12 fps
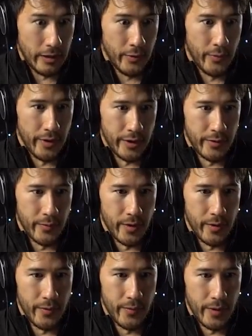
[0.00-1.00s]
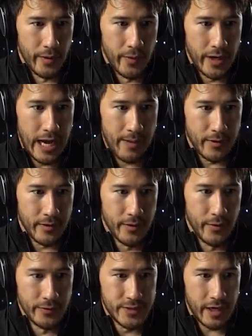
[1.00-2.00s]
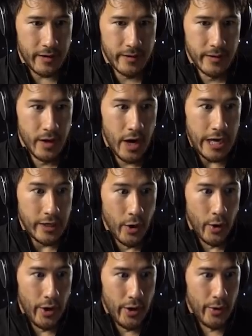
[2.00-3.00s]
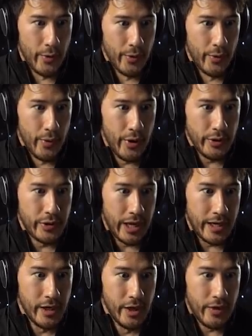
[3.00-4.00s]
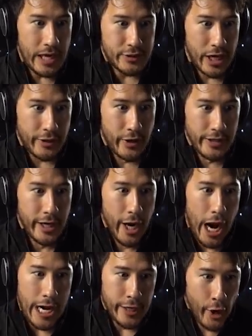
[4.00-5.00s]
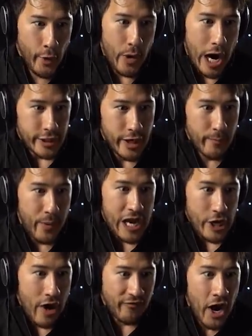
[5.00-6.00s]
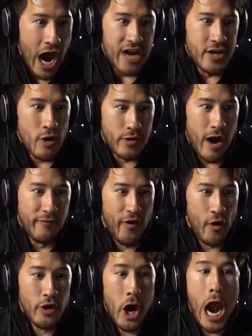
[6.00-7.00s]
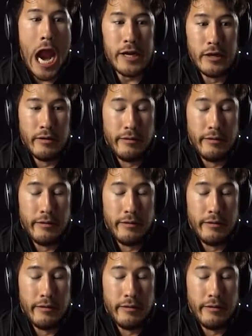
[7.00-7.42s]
Where? Whoa. What happened? Who's there? Hey! Uh-oh! What's that? That's not good! Hey! What? Back off! I know Kung Fu! Hey!